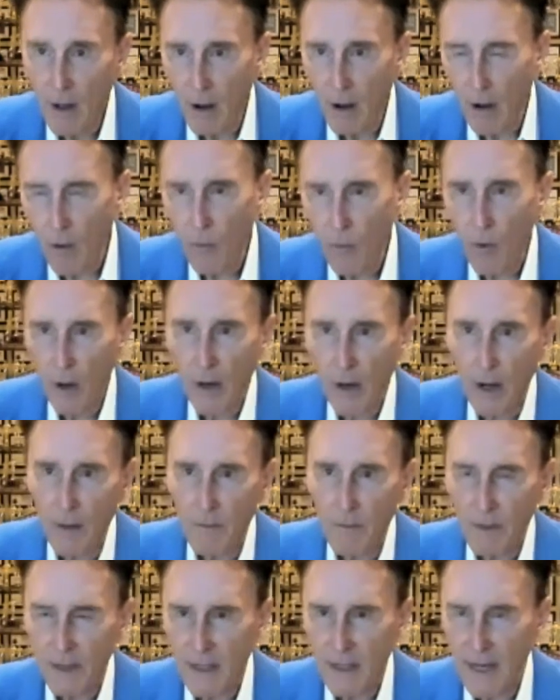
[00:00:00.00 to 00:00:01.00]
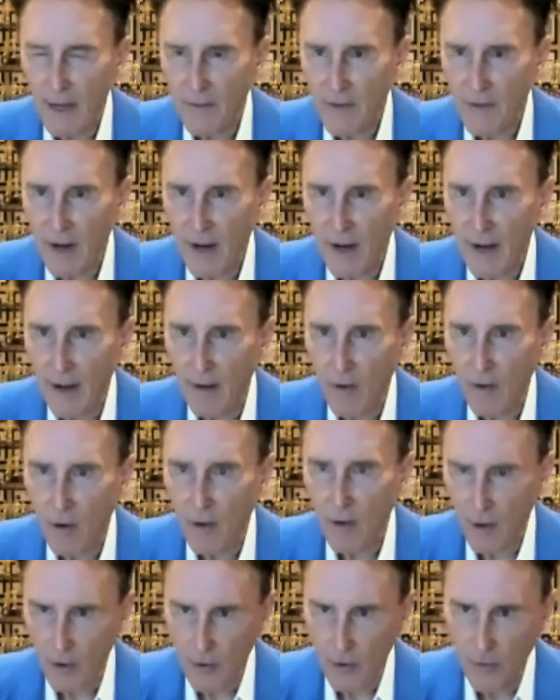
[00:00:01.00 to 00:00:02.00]
I'll walk up and down the aisle,
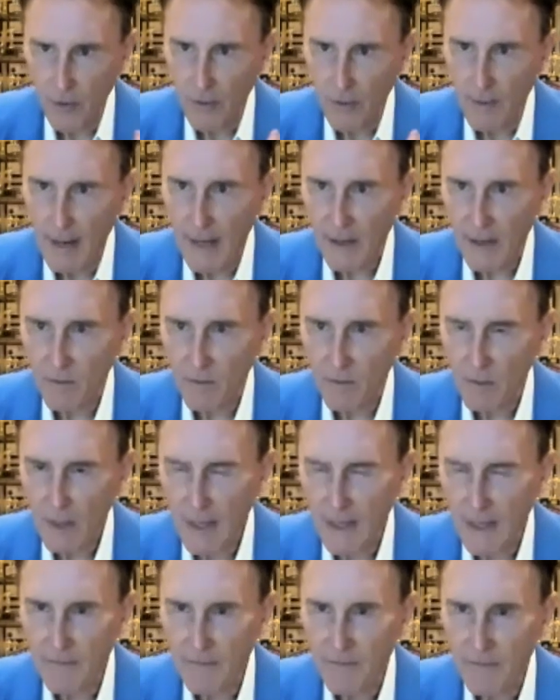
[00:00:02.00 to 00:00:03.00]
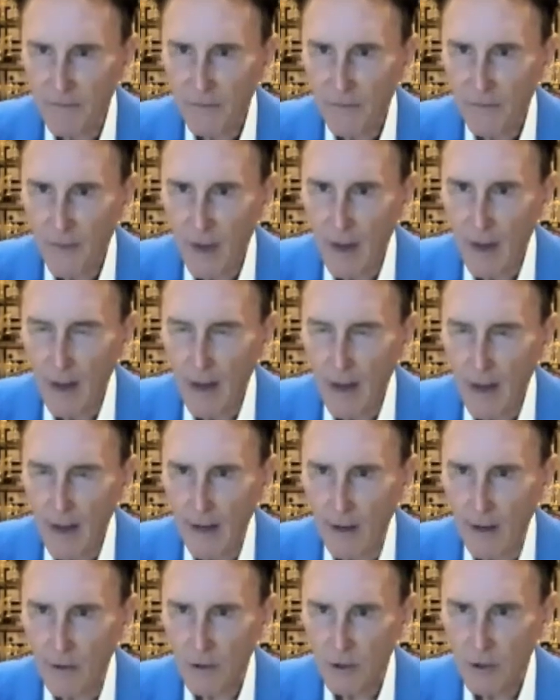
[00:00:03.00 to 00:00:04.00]
or I'll go to the back of the plane
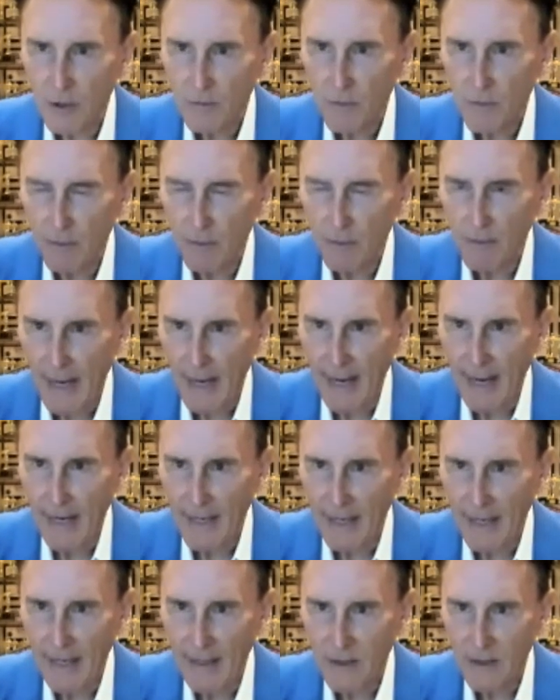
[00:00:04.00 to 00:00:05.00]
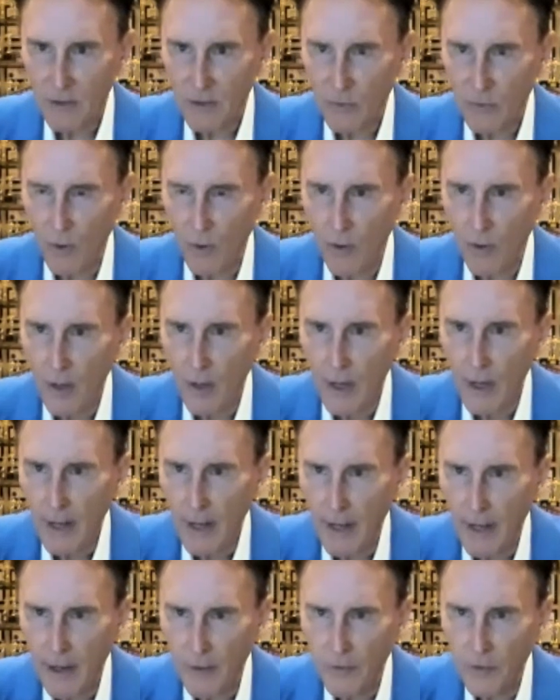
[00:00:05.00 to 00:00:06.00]
and I'll just put my hand against the wall
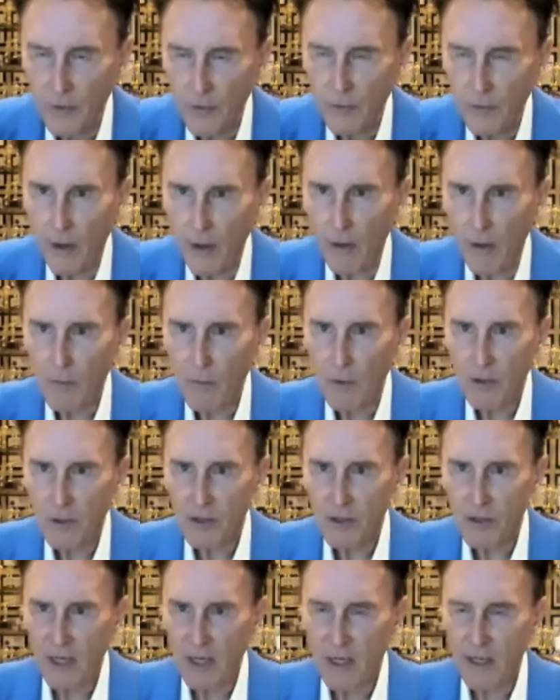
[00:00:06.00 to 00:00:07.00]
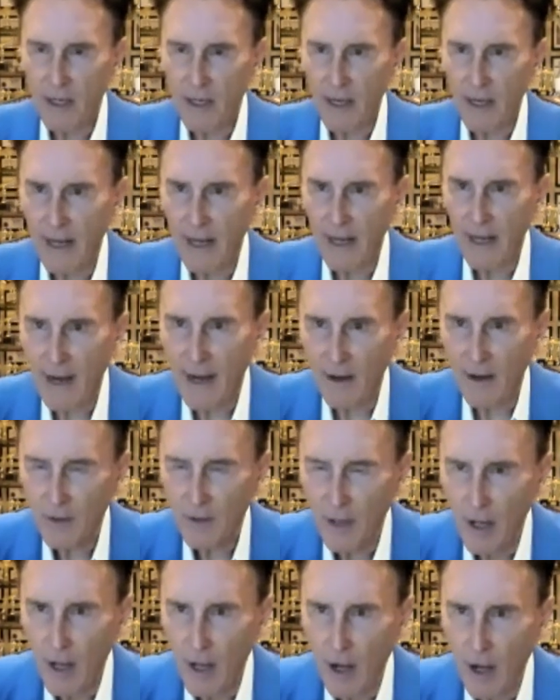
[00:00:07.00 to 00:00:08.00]
and I'll push in and out.
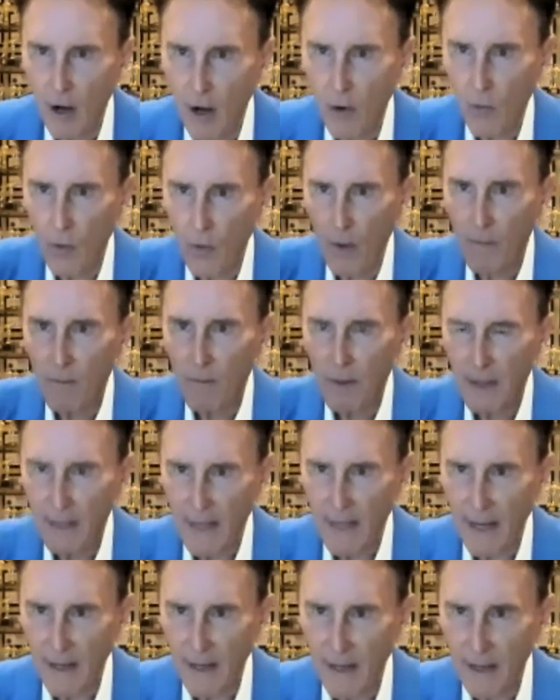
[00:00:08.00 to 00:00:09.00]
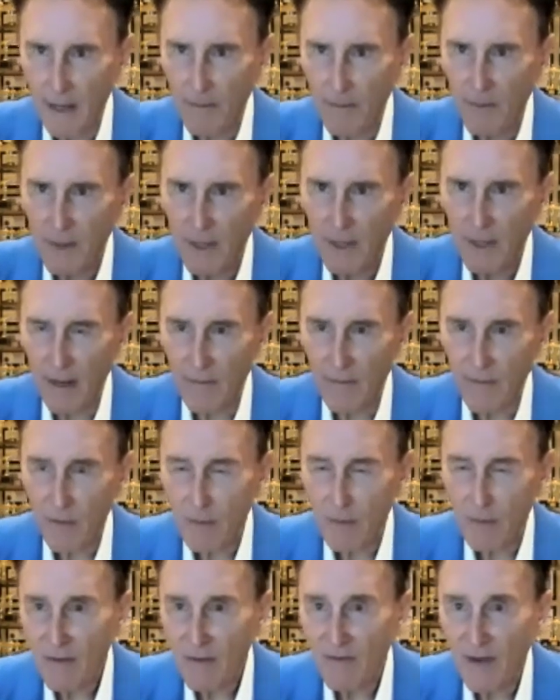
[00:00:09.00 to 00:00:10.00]
I'll go up and down for
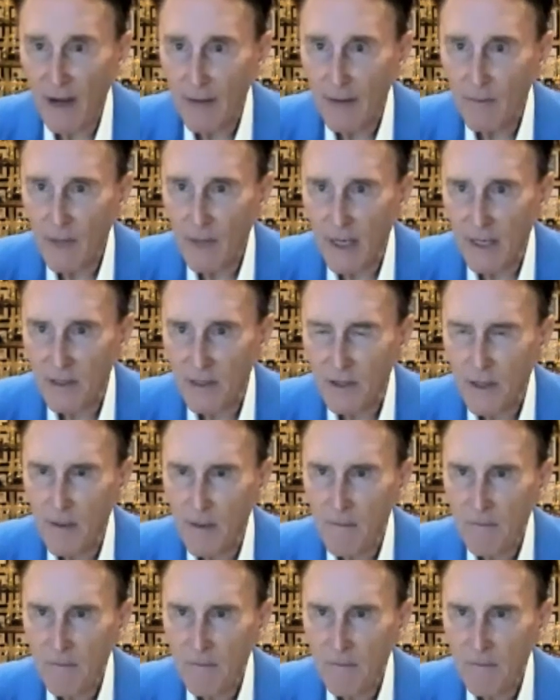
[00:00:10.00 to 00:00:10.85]
about 5 minutes.